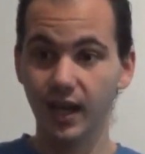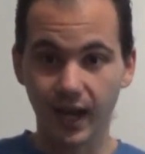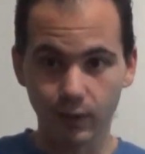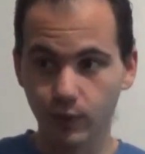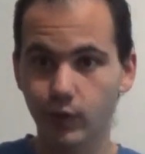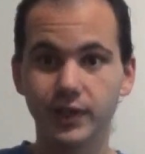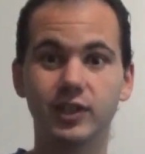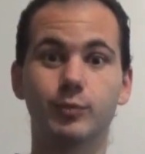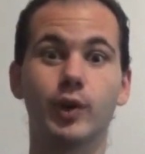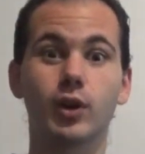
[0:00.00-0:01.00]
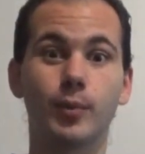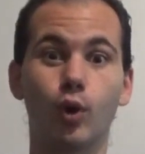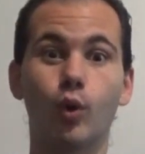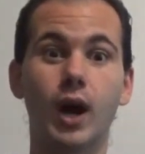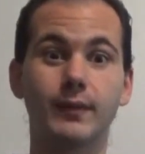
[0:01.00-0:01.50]
I really need to build up a
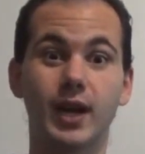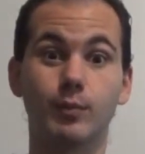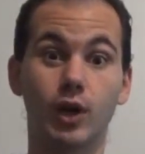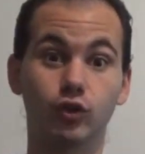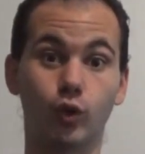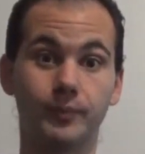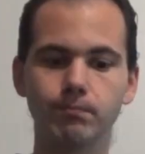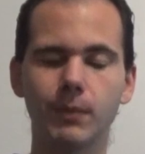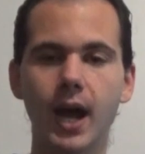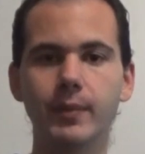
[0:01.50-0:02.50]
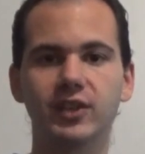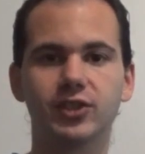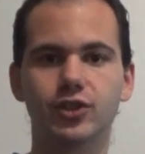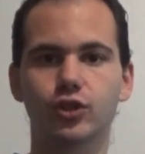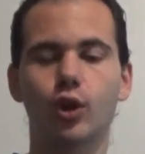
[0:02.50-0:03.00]
whole lot of that muscle. My
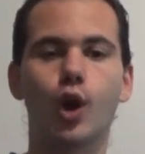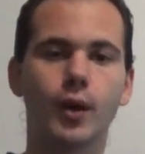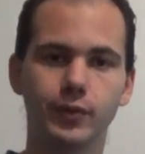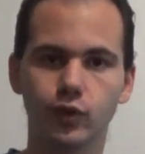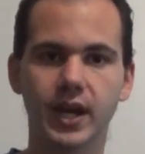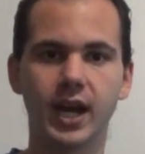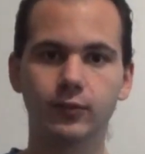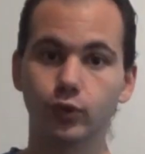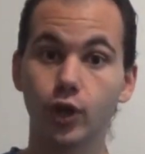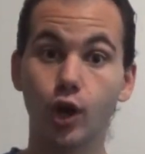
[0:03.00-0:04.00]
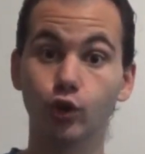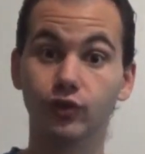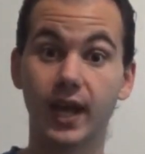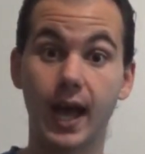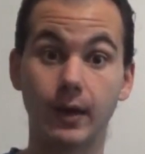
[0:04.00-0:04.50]
message to all of you guys, for
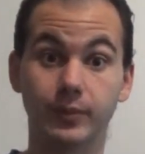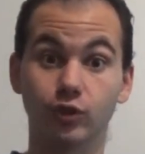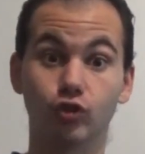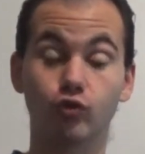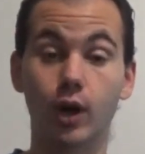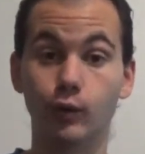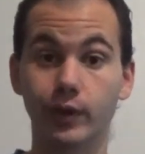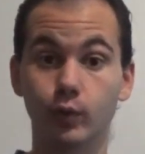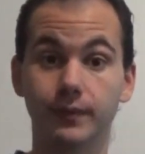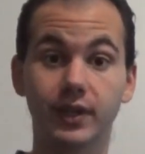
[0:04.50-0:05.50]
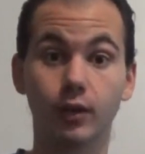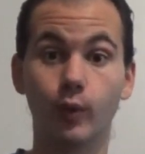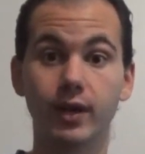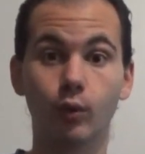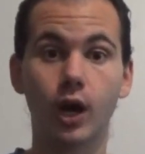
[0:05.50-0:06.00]
those that have been struggling with their
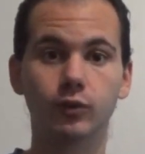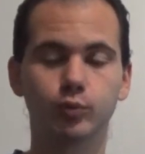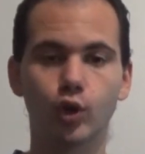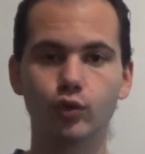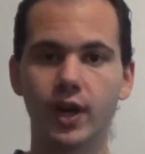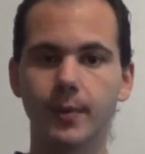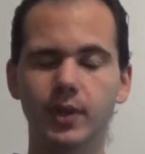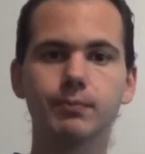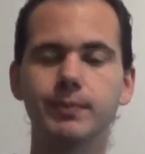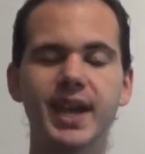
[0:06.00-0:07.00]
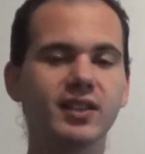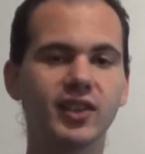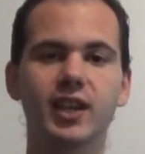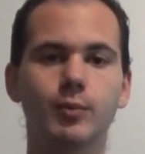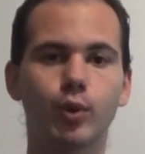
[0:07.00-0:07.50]
weight loss program,
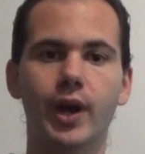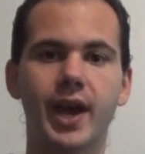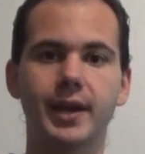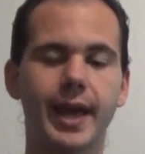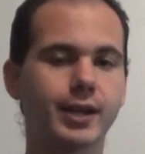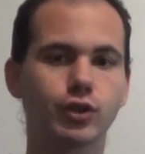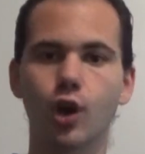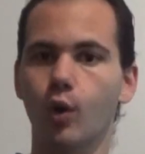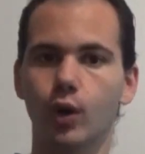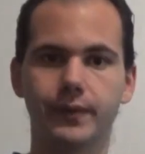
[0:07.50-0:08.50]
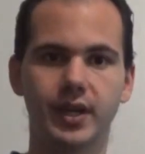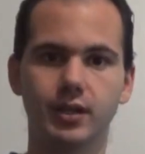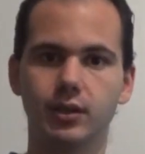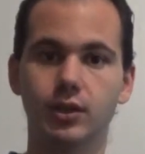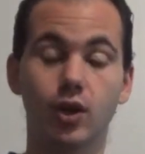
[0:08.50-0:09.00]
maintain a plan and go with
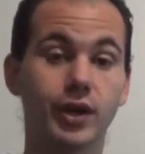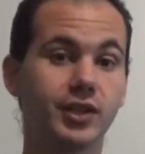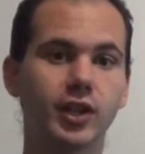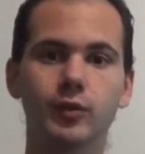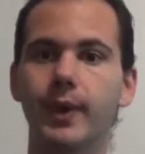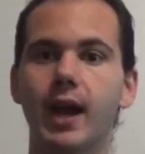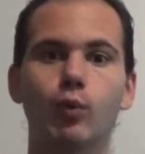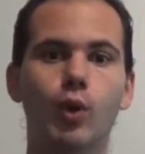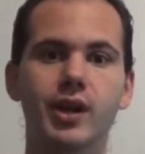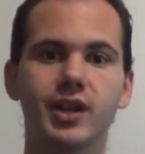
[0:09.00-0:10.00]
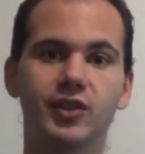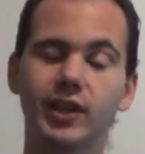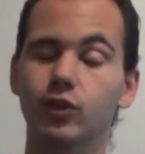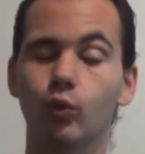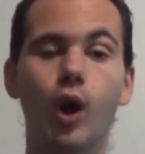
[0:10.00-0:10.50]
it. You know, it doesn't matter what it is,
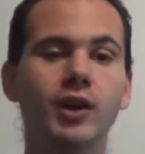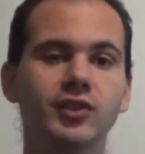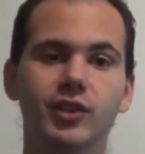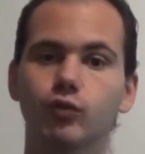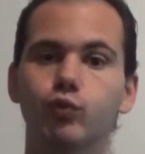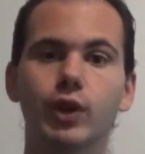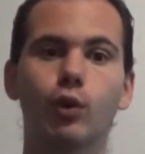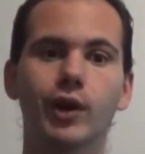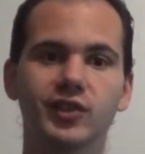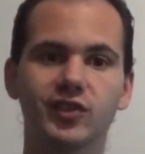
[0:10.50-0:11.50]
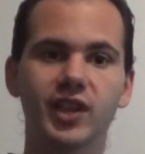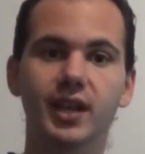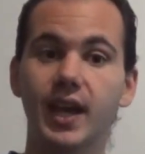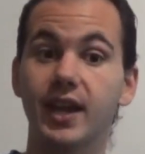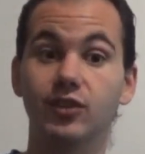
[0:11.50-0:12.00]
as long as it's
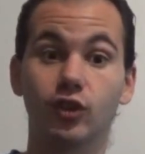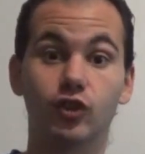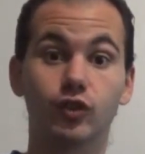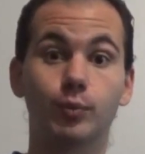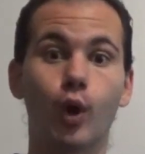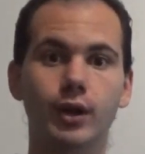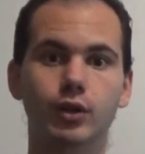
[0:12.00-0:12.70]
realistic and it's a smart